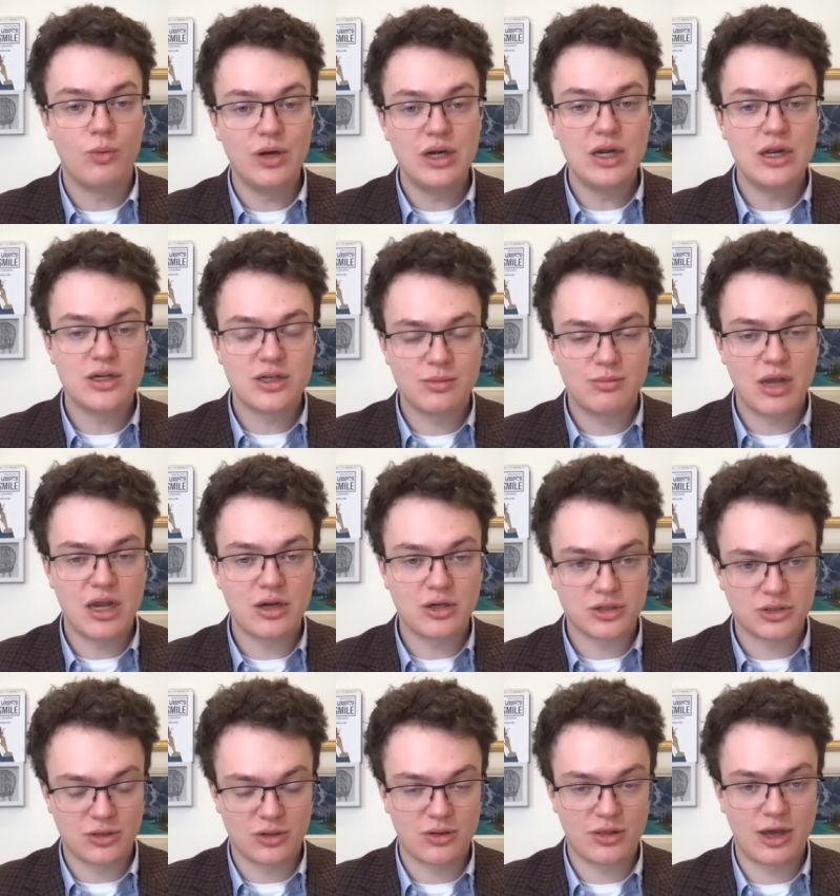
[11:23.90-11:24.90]
we need to make
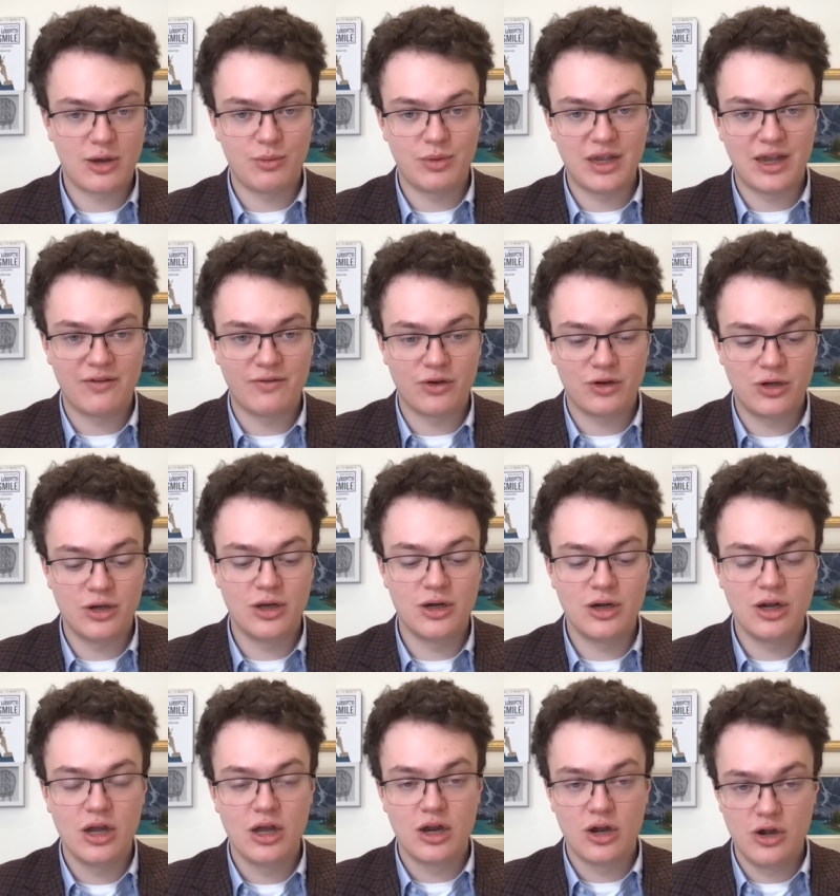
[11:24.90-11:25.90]
sure that we have
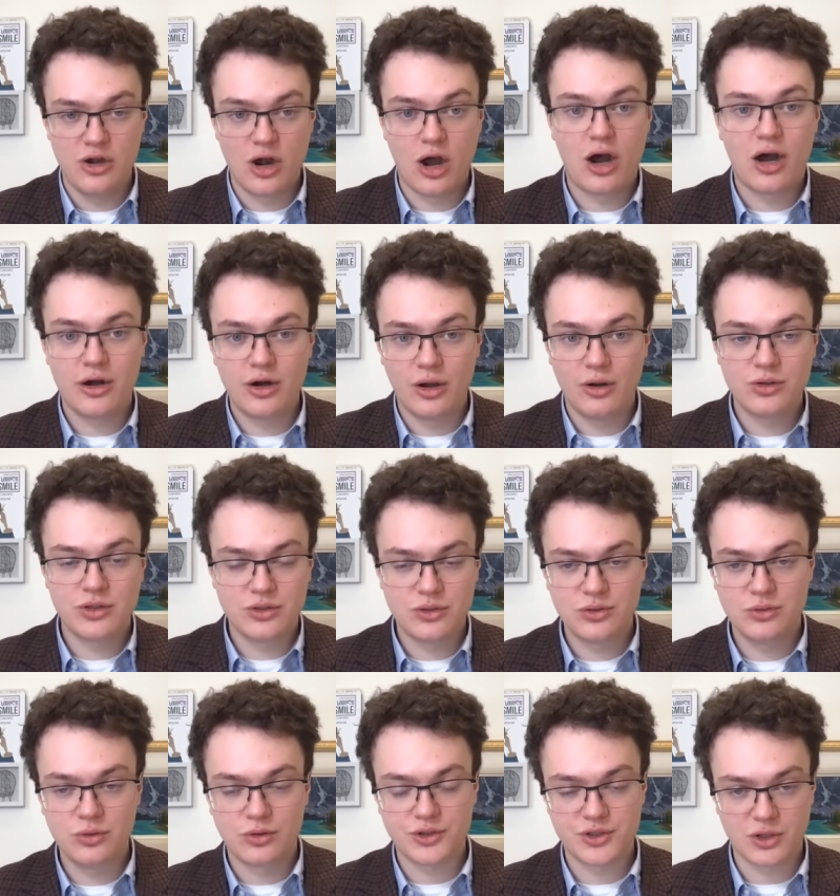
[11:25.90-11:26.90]
good
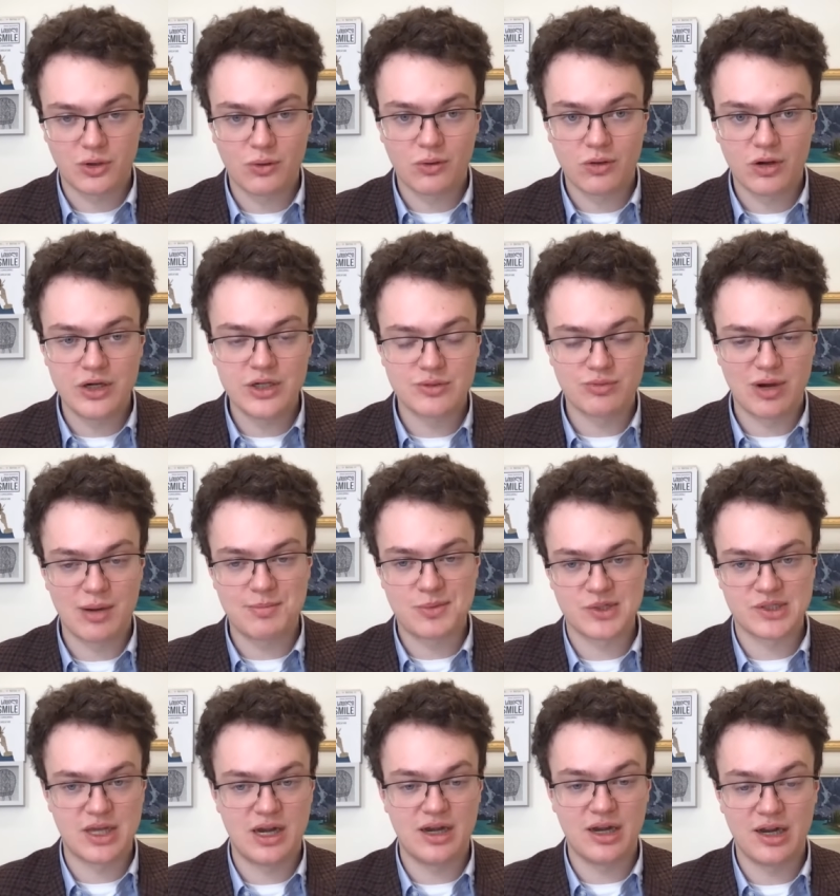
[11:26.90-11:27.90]
non-O'Toole Tories
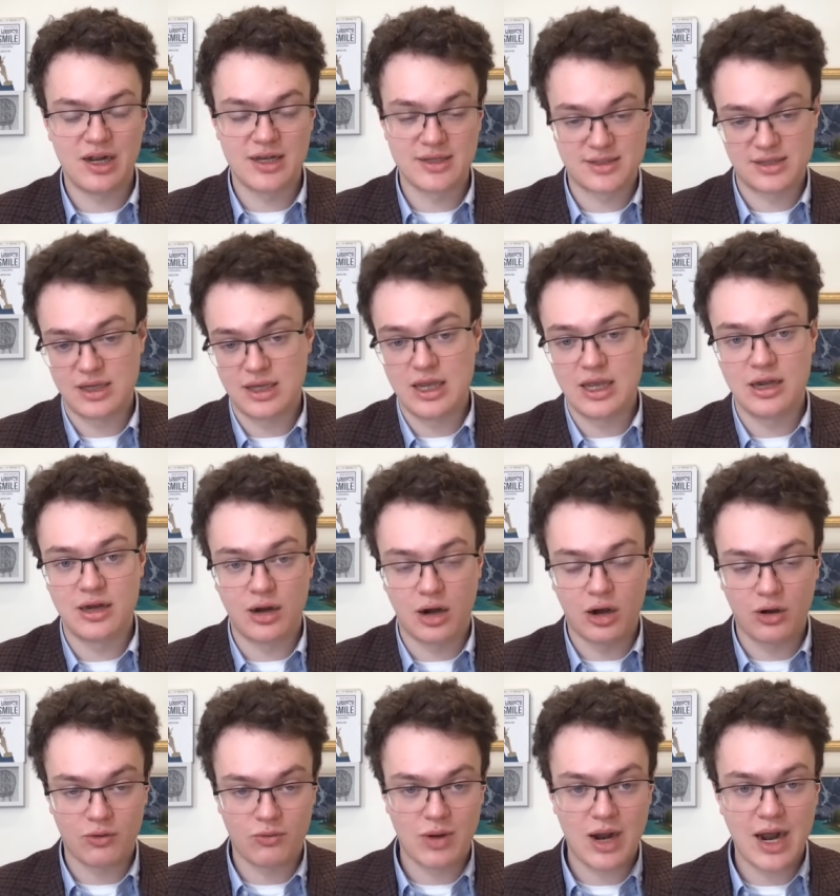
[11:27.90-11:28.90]
representing us in
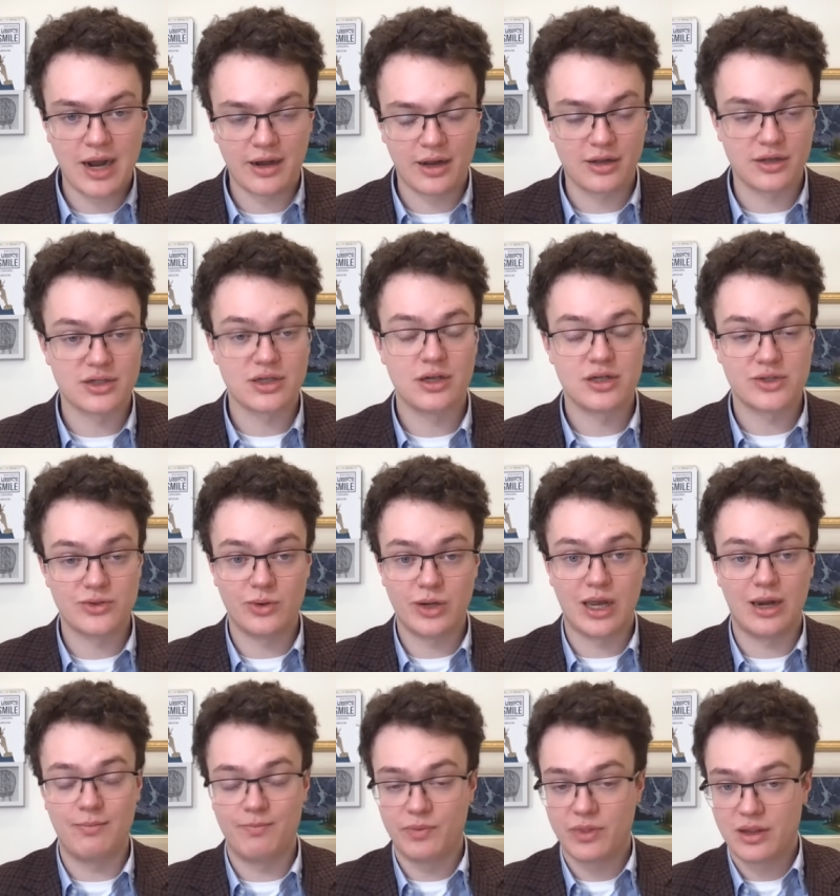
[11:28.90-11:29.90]
our ridings. So
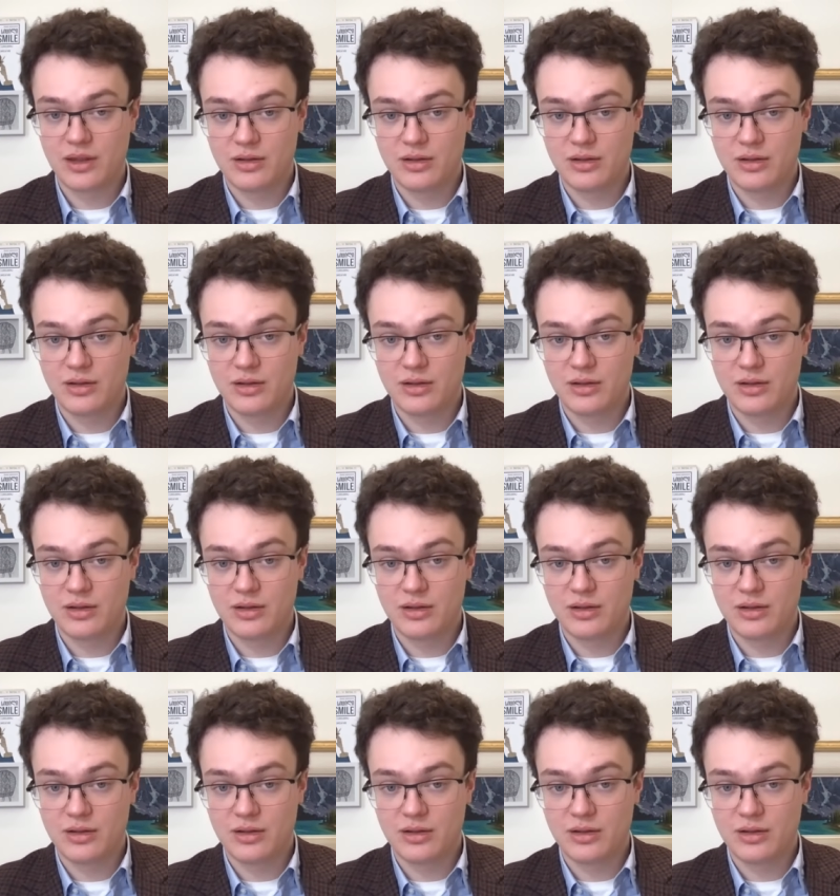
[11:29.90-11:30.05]
again,